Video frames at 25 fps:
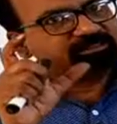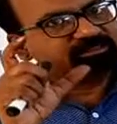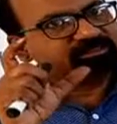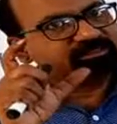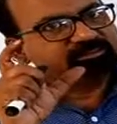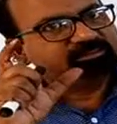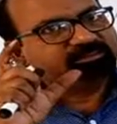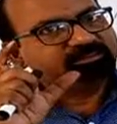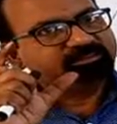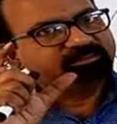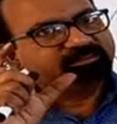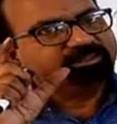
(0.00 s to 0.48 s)

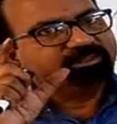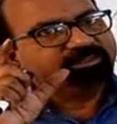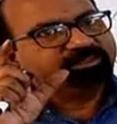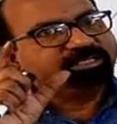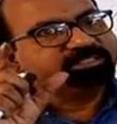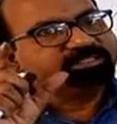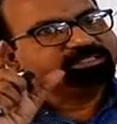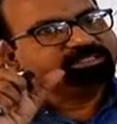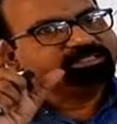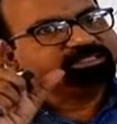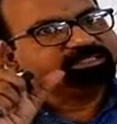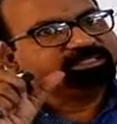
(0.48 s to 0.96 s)
is
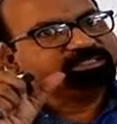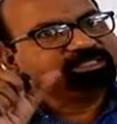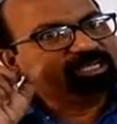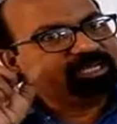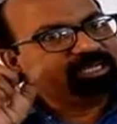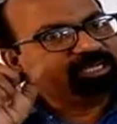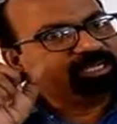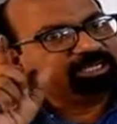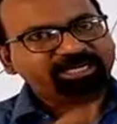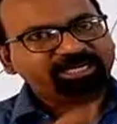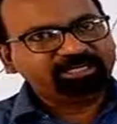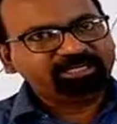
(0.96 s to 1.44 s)
clear in your
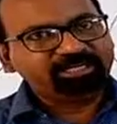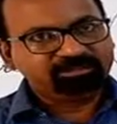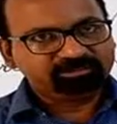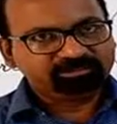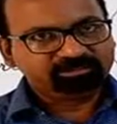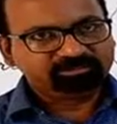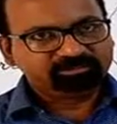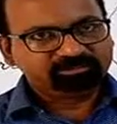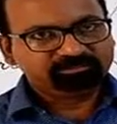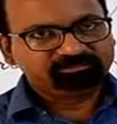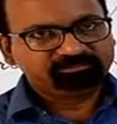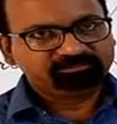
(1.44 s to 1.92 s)
mind?
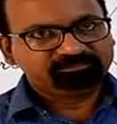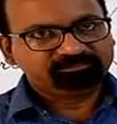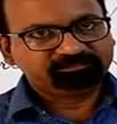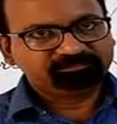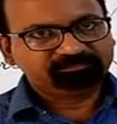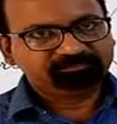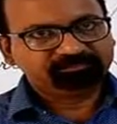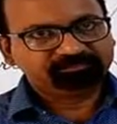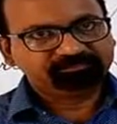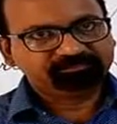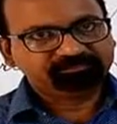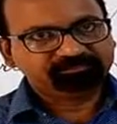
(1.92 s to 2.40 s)

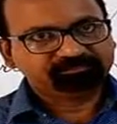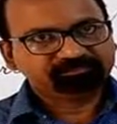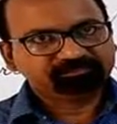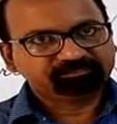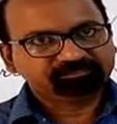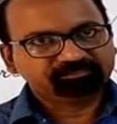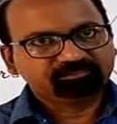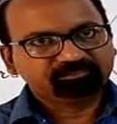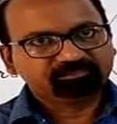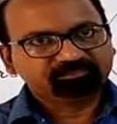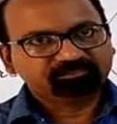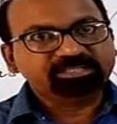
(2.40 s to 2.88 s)
Is
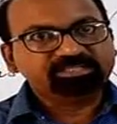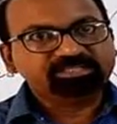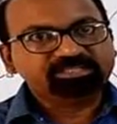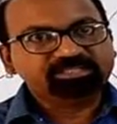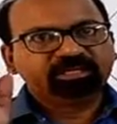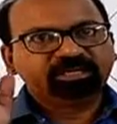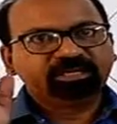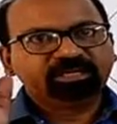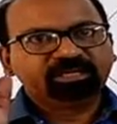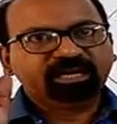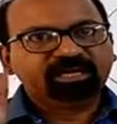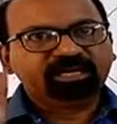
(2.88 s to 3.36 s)
there a
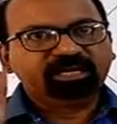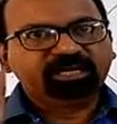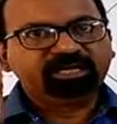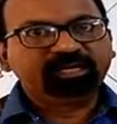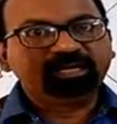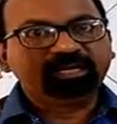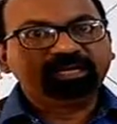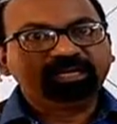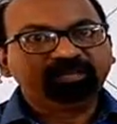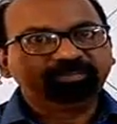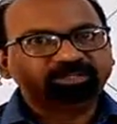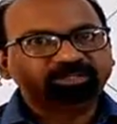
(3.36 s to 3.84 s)
clear
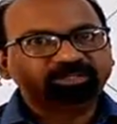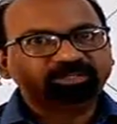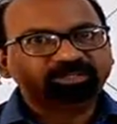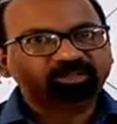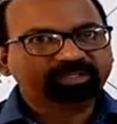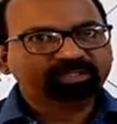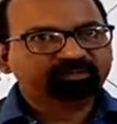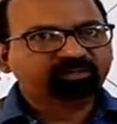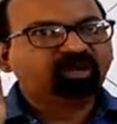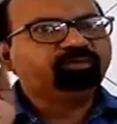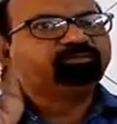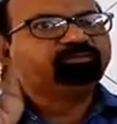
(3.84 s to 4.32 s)
picture
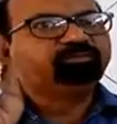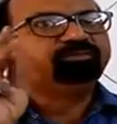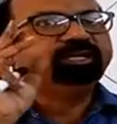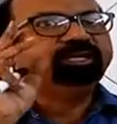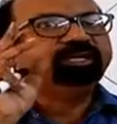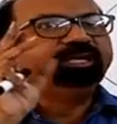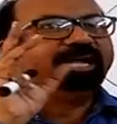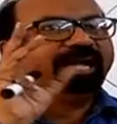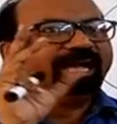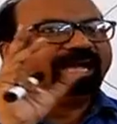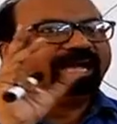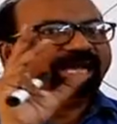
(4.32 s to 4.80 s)
of
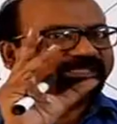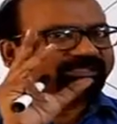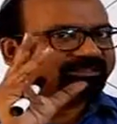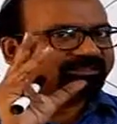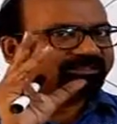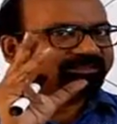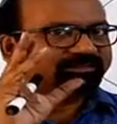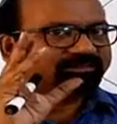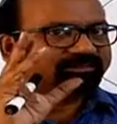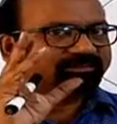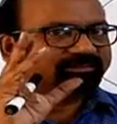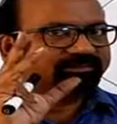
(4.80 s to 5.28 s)
gas
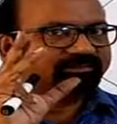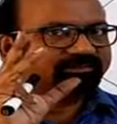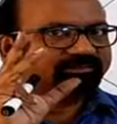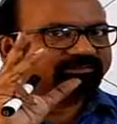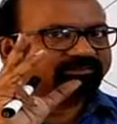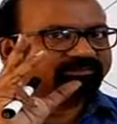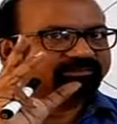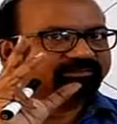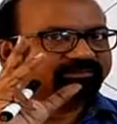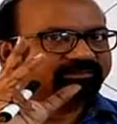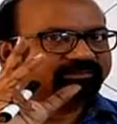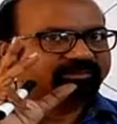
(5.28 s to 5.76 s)

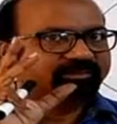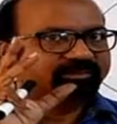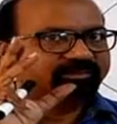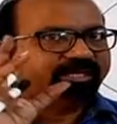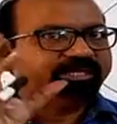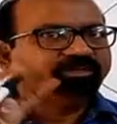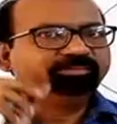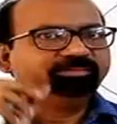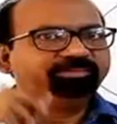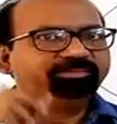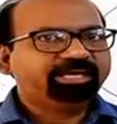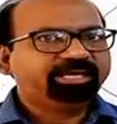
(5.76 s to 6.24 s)
in your
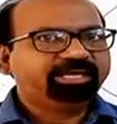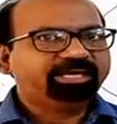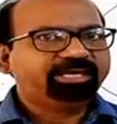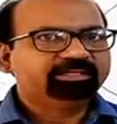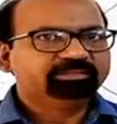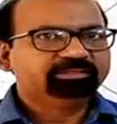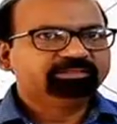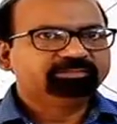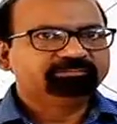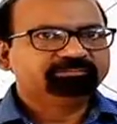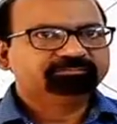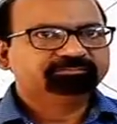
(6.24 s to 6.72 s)
mind?
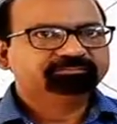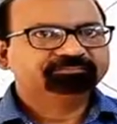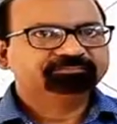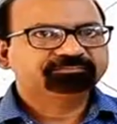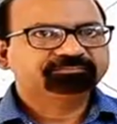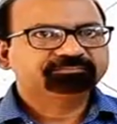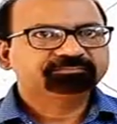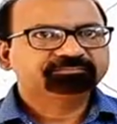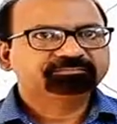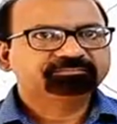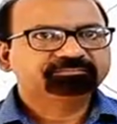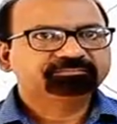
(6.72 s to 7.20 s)

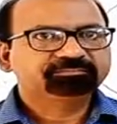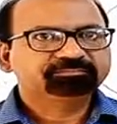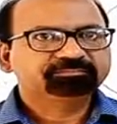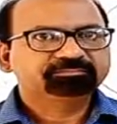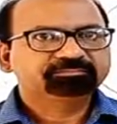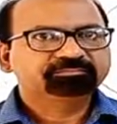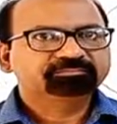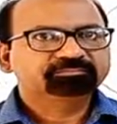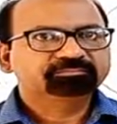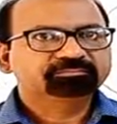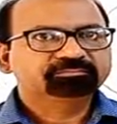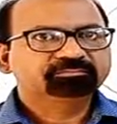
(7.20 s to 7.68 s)

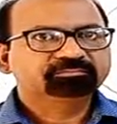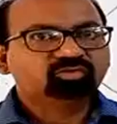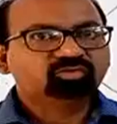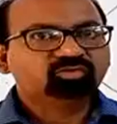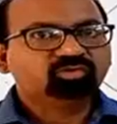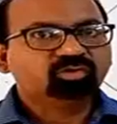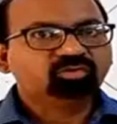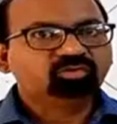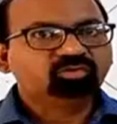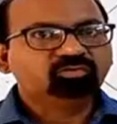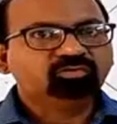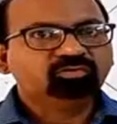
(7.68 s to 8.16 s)

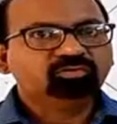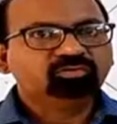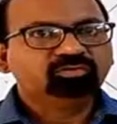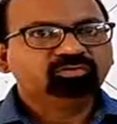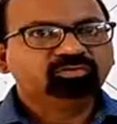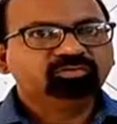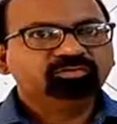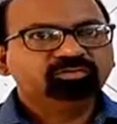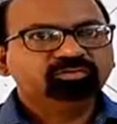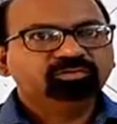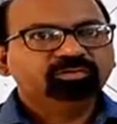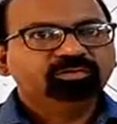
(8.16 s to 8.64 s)
So,
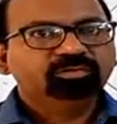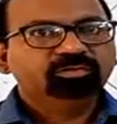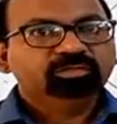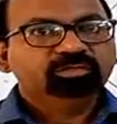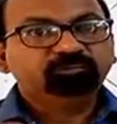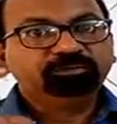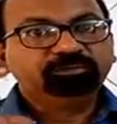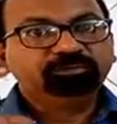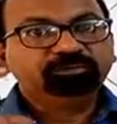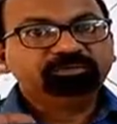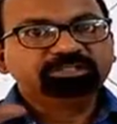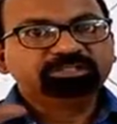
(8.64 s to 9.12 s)
the first
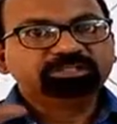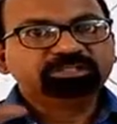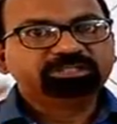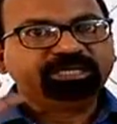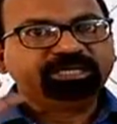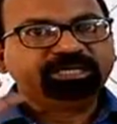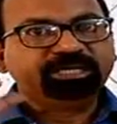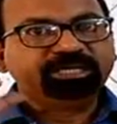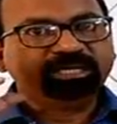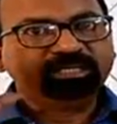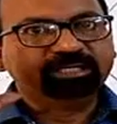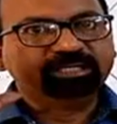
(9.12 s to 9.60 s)
thing
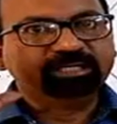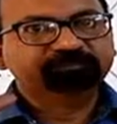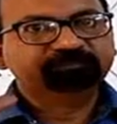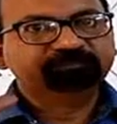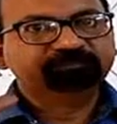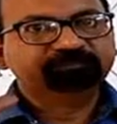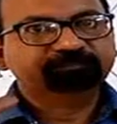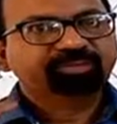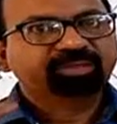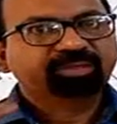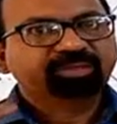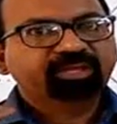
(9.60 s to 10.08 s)

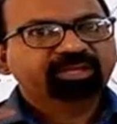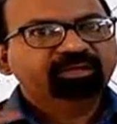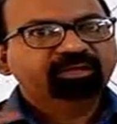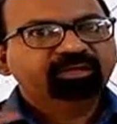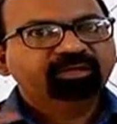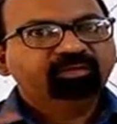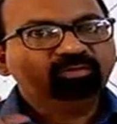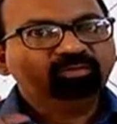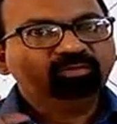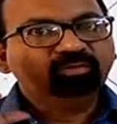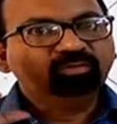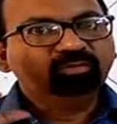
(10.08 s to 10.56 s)
which
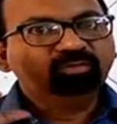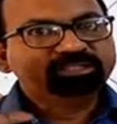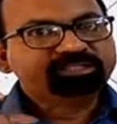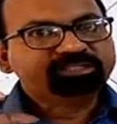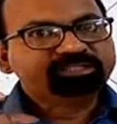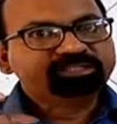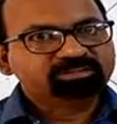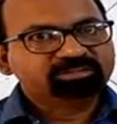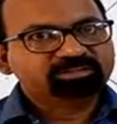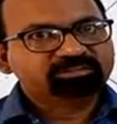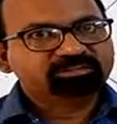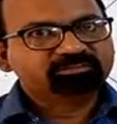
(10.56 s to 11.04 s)
comes
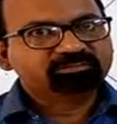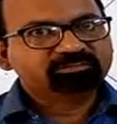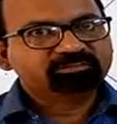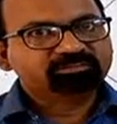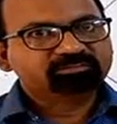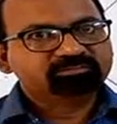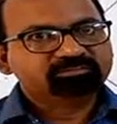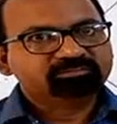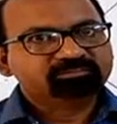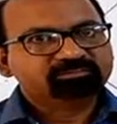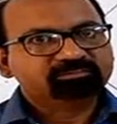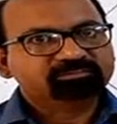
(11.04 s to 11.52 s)

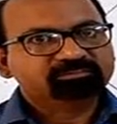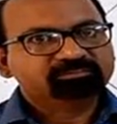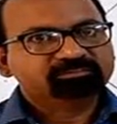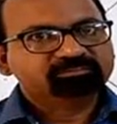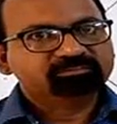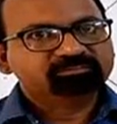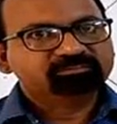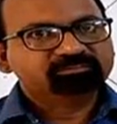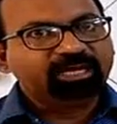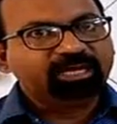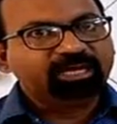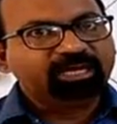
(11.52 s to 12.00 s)
in our
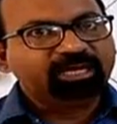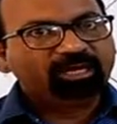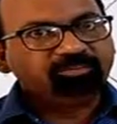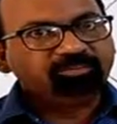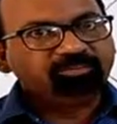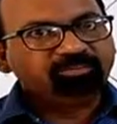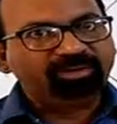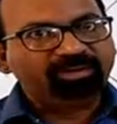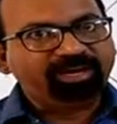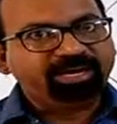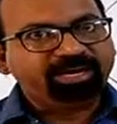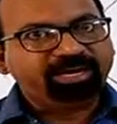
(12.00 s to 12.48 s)
mind
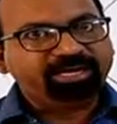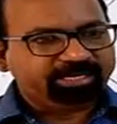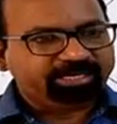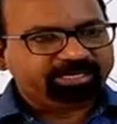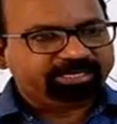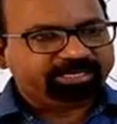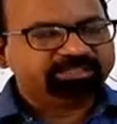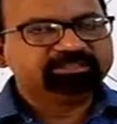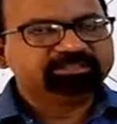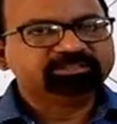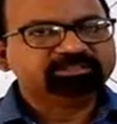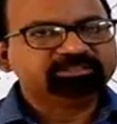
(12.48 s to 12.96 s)
is
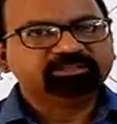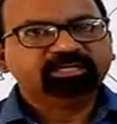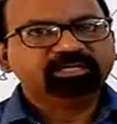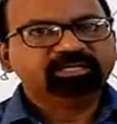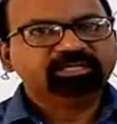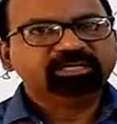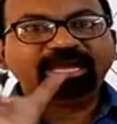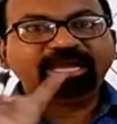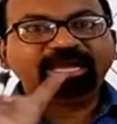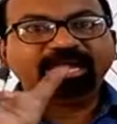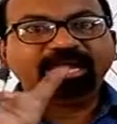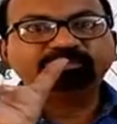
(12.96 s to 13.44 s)
gas
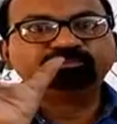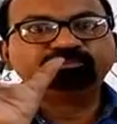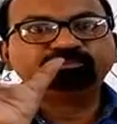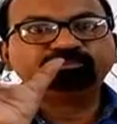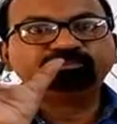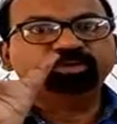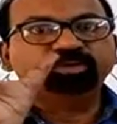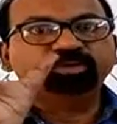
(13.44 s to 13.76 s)
balloons,